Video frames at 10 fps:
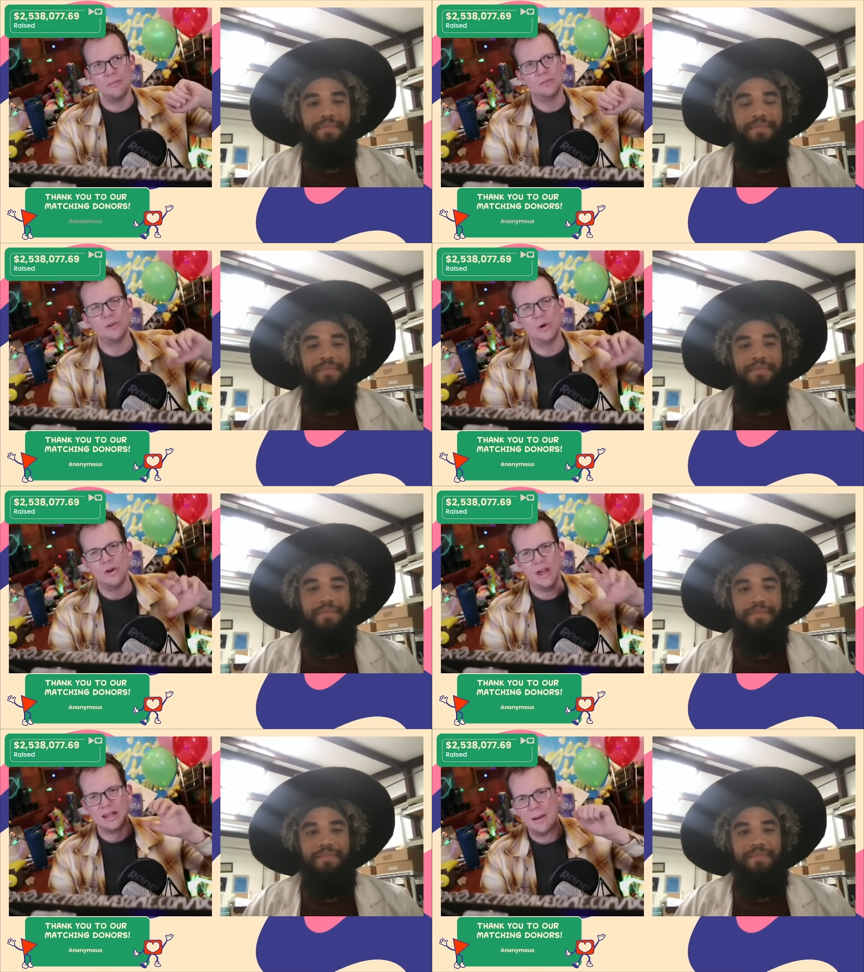Speaker 1: So
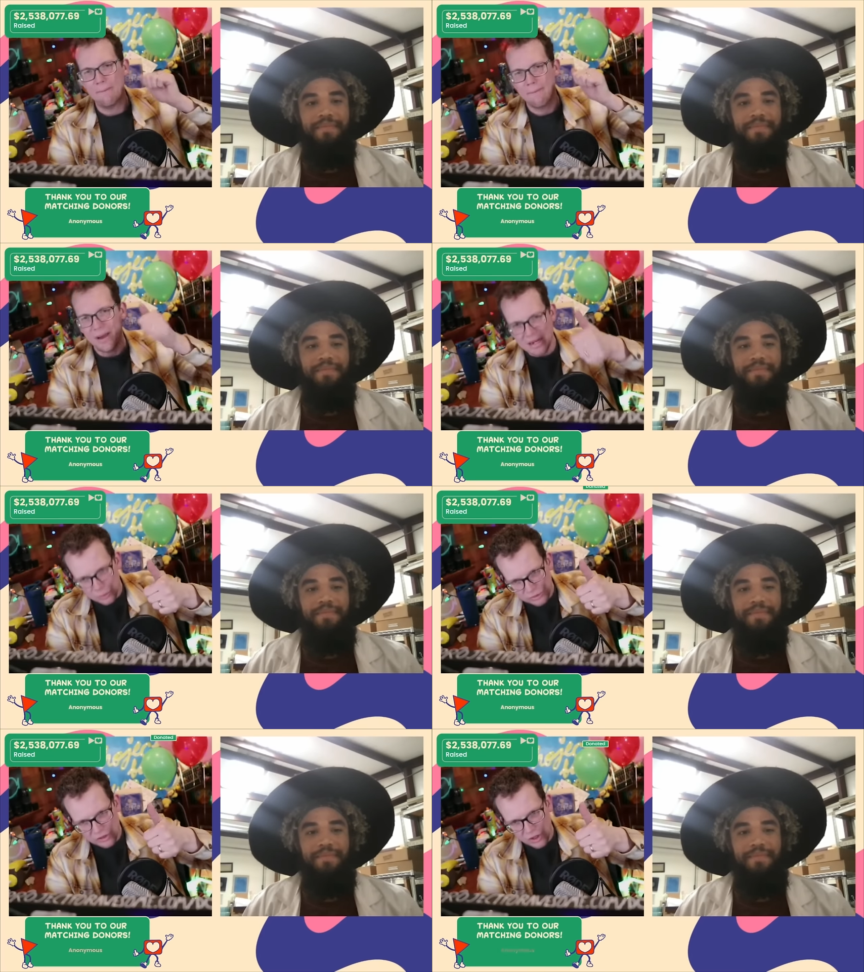like a
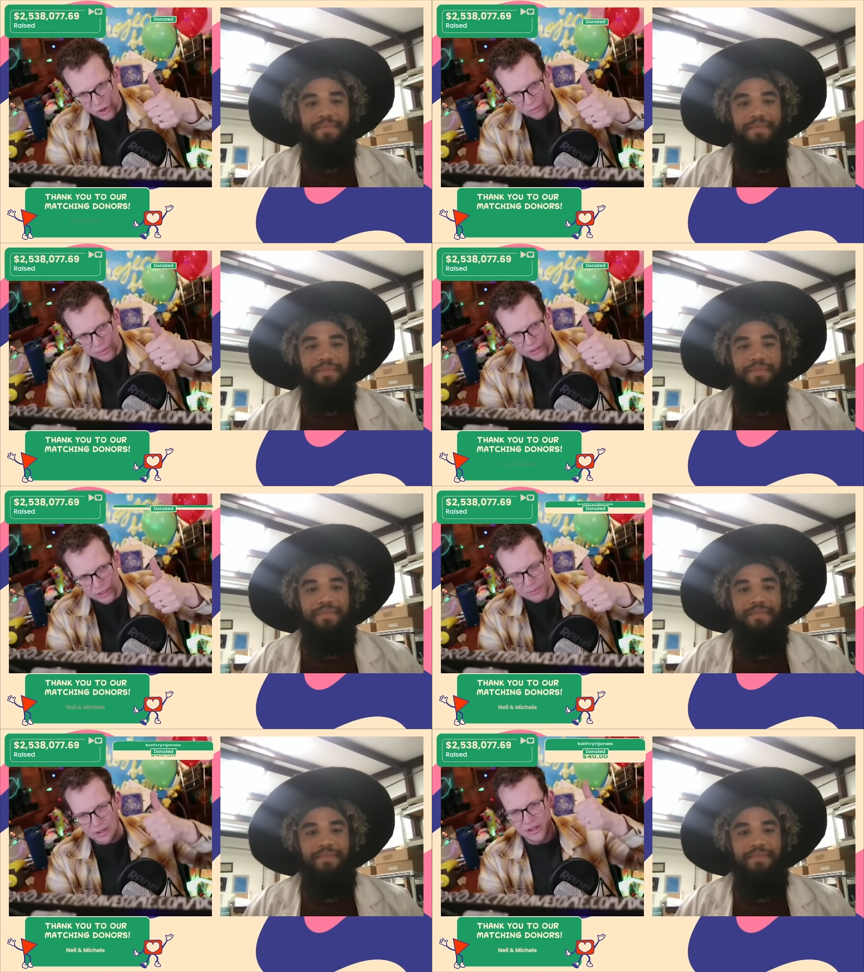microscope,
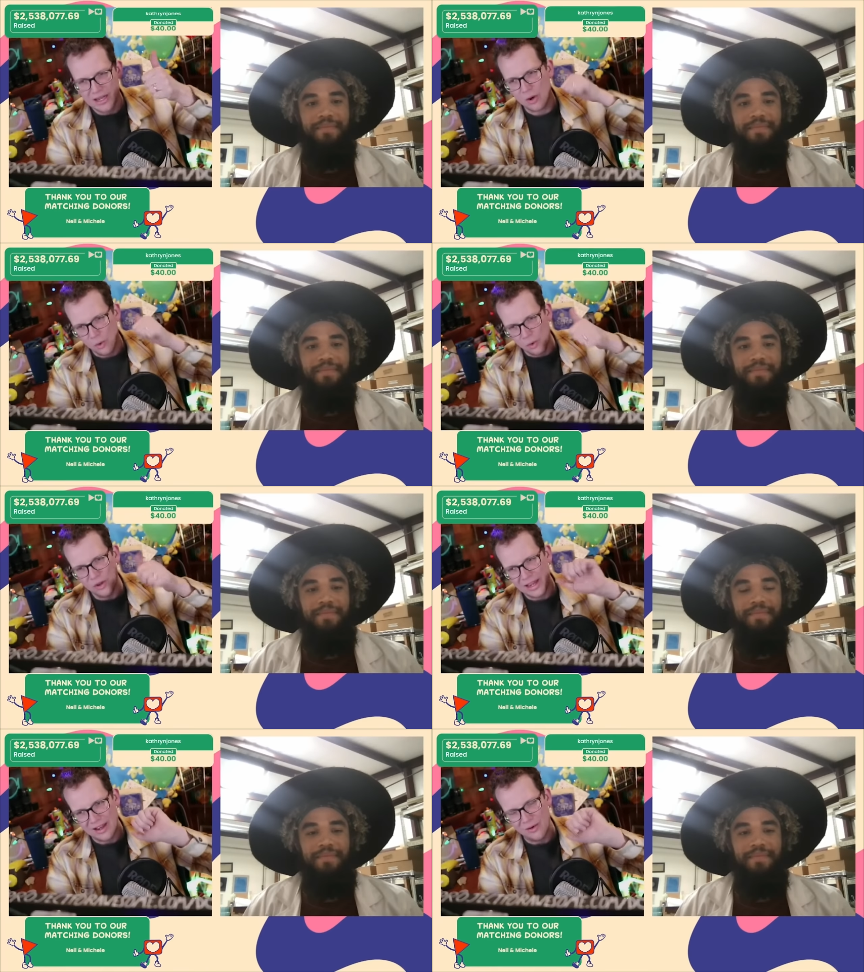but like a old like
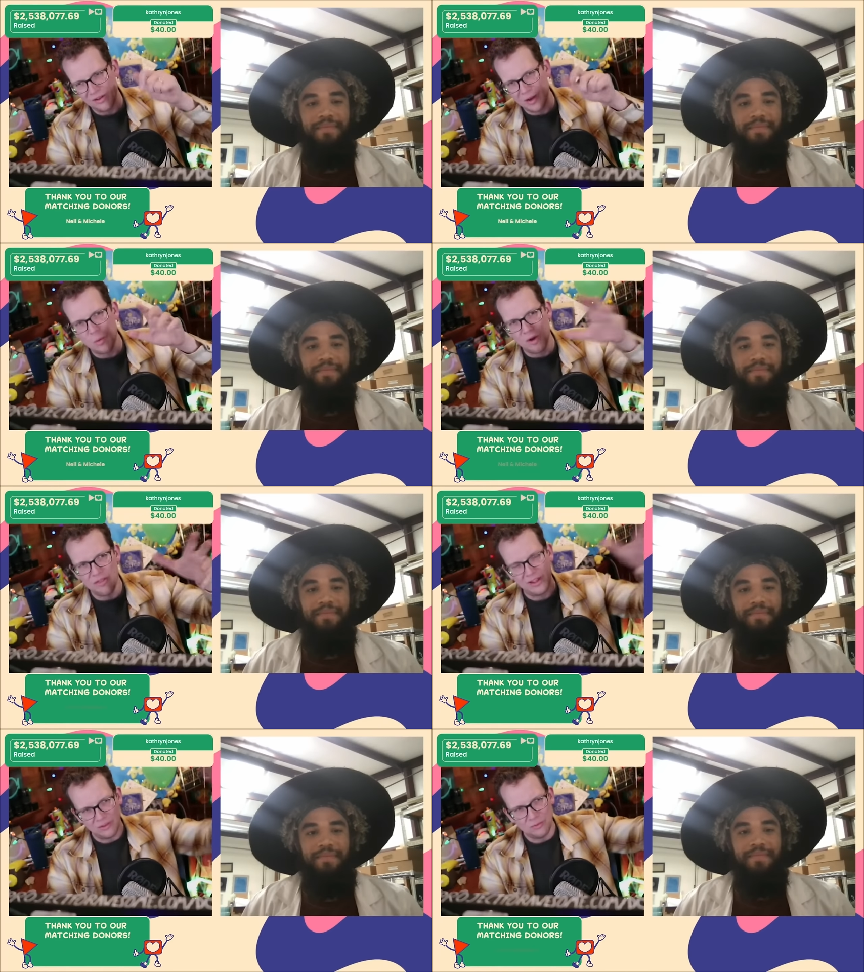a like one
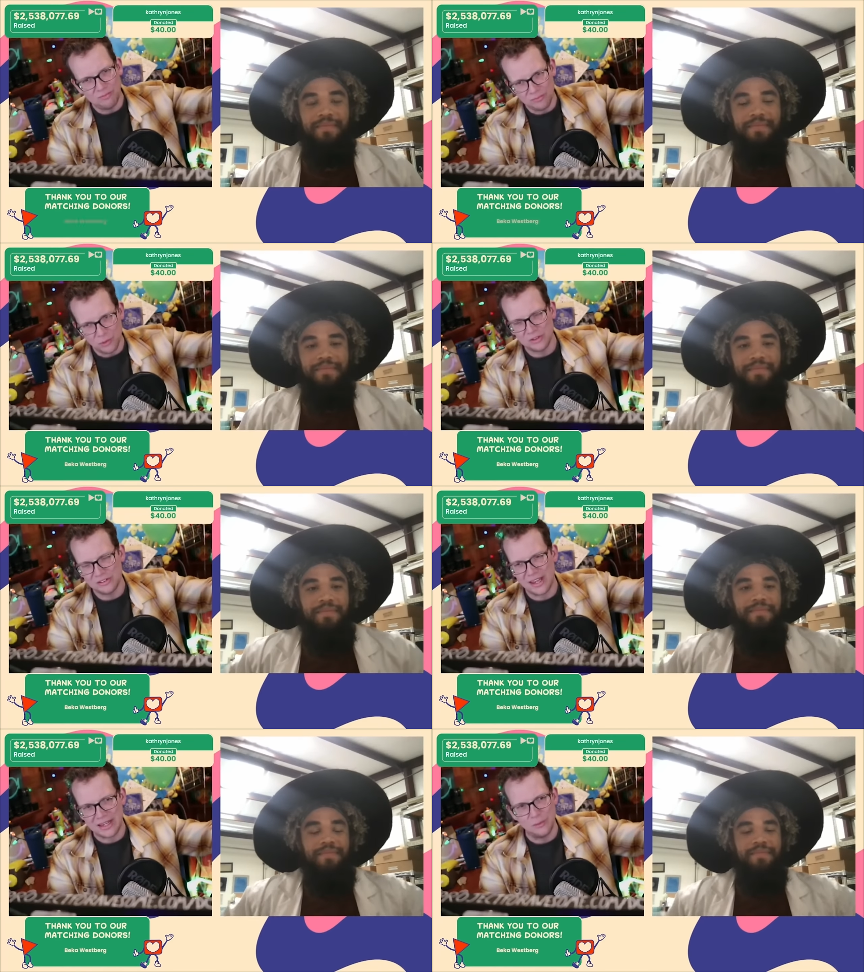that looks
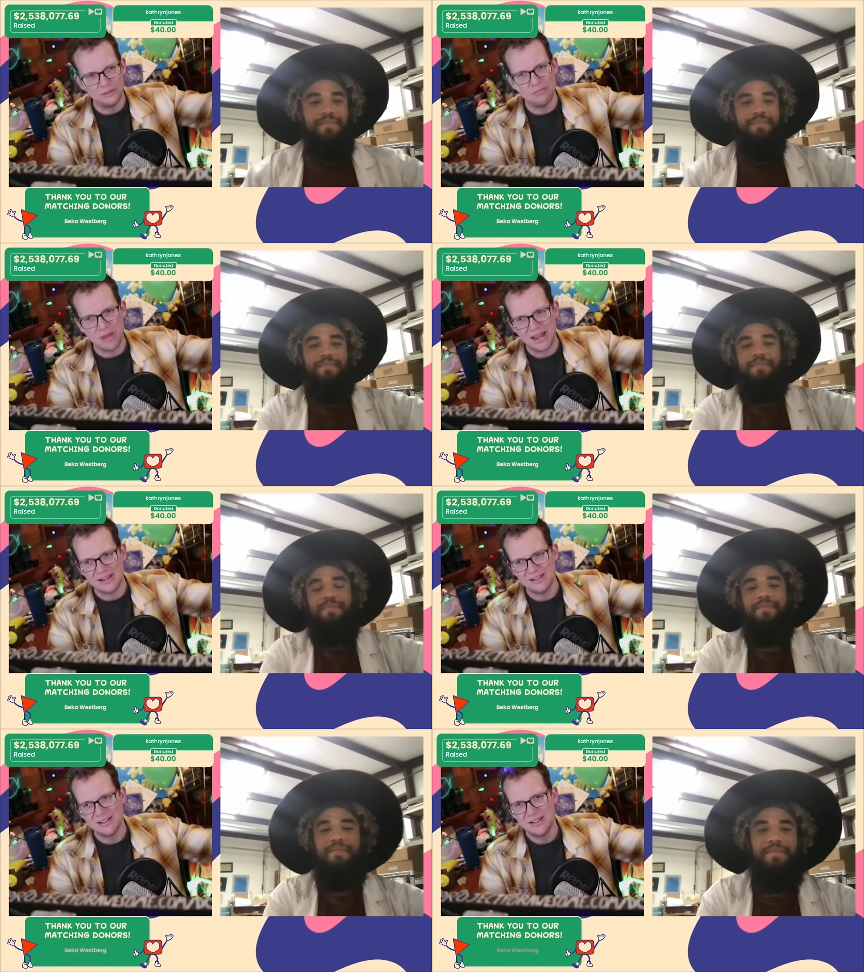like it was made
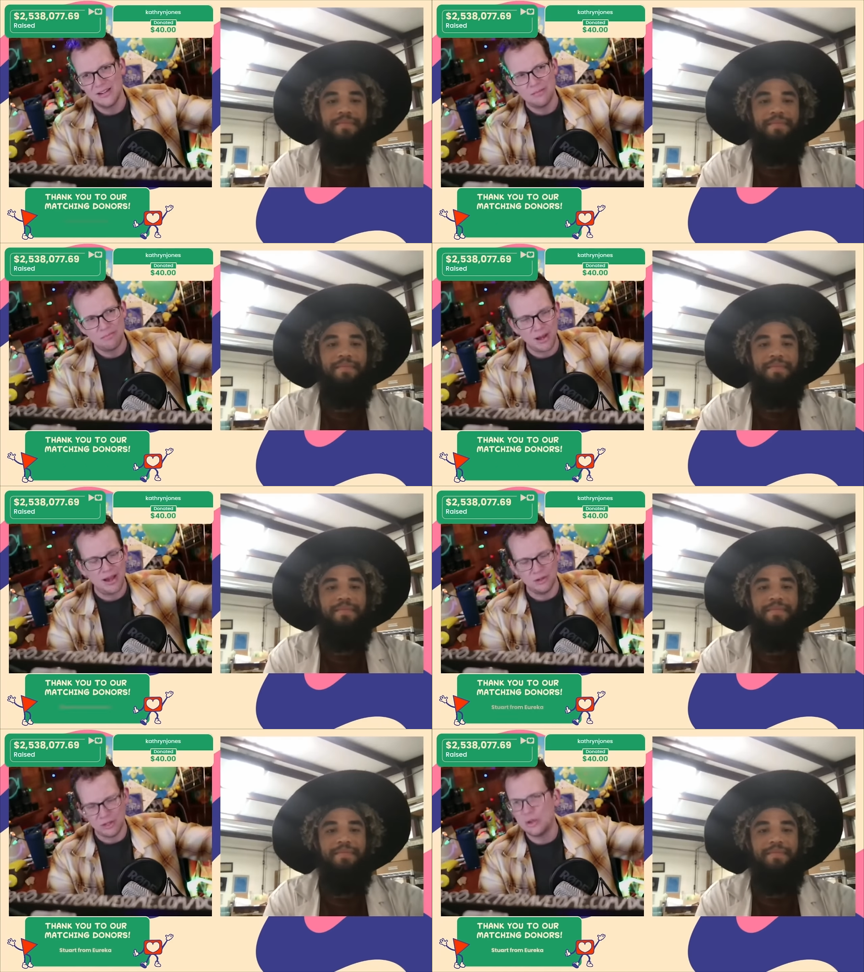but like
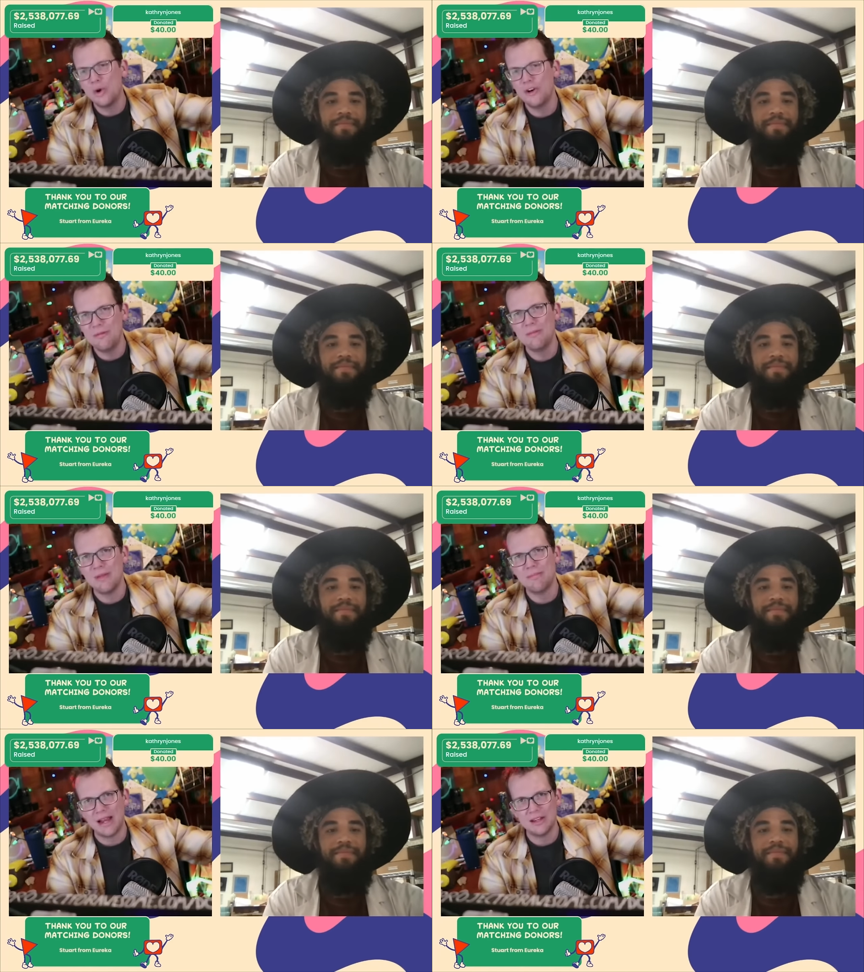it could have been made
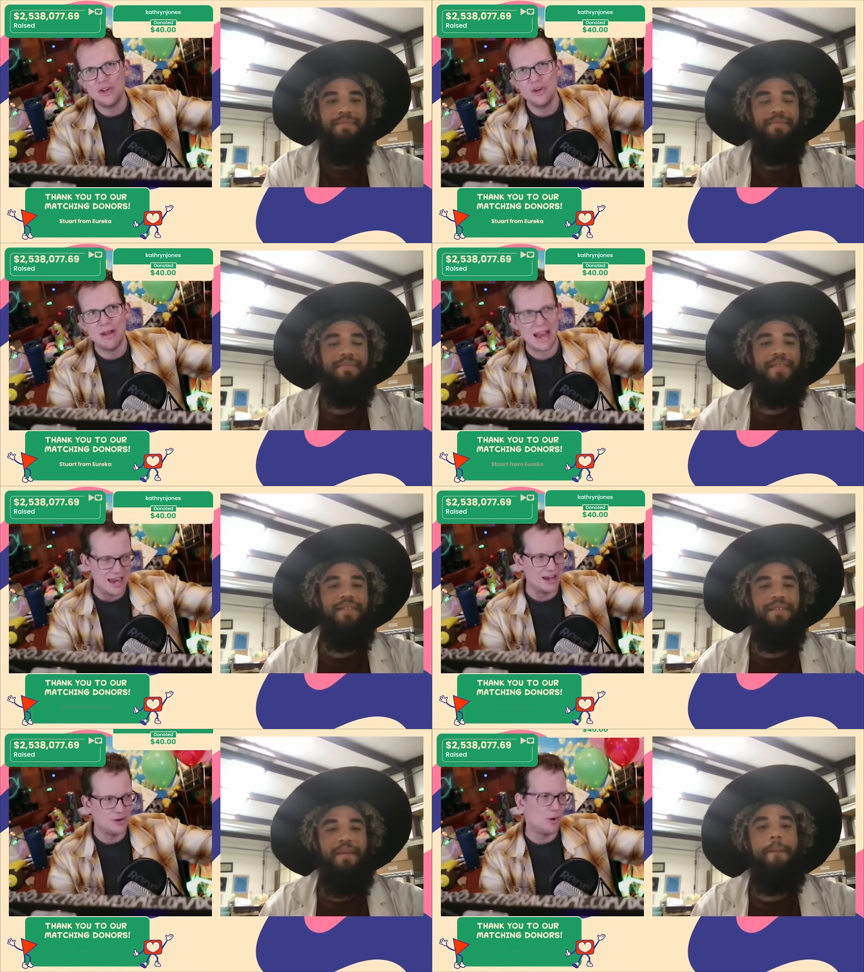by a human
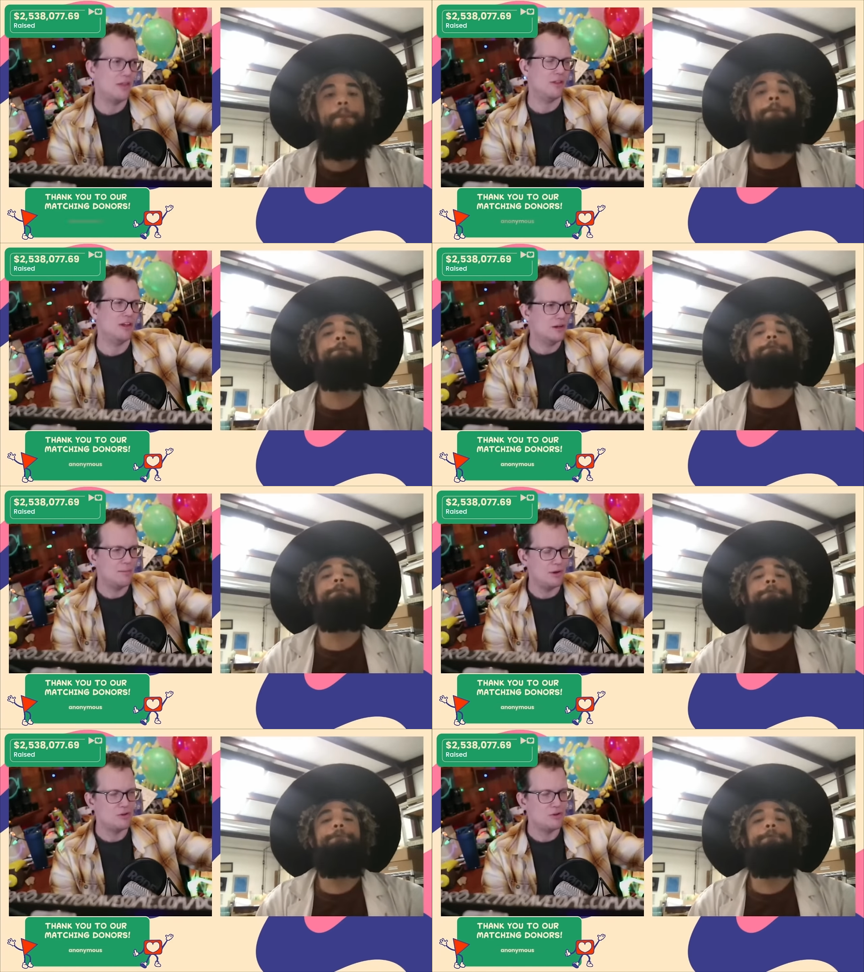hand rather than a bunch